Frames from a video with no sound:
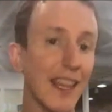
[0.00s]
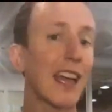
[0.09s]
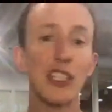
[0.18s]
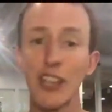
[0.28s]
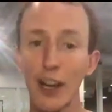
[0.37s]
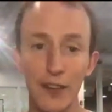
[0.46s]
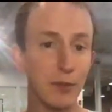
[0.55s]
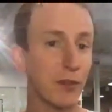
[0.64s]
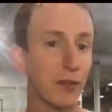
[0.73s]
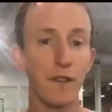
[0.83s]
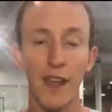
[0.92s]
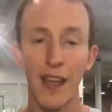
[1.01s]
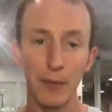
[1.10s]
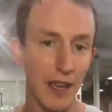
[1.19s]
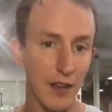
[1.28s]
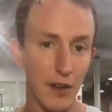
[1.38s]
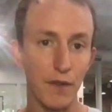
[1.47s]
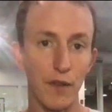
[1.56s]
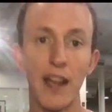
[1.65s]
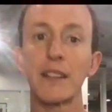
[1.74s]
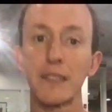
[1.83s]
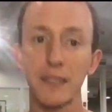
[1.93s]
Share this with your family and your
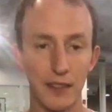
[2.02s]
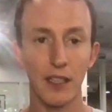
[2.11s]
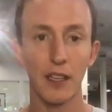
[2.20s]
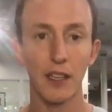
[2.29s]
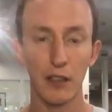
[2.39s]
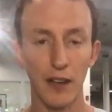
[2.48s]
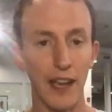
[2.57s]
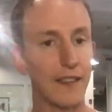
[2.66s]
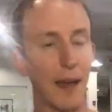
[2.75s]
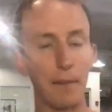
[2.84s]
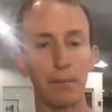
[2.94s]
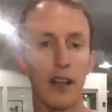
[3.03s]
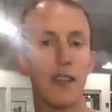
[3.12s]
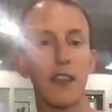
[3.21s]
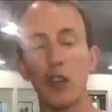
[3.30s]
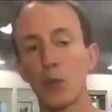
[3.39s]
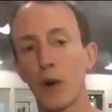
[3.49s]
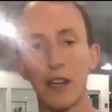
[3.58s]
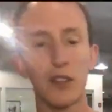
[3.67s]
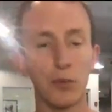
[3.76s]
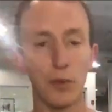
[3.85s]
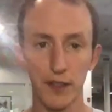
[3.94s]
friends, right? That buddy that you want to
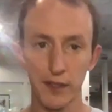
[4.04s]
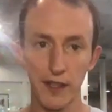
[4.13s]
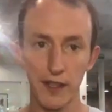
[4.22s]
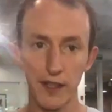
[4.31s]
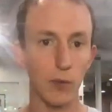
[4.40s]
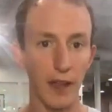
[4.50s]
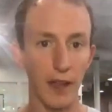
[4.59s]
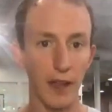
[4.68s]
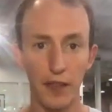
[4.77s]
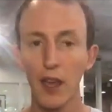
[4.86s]
do real estate with.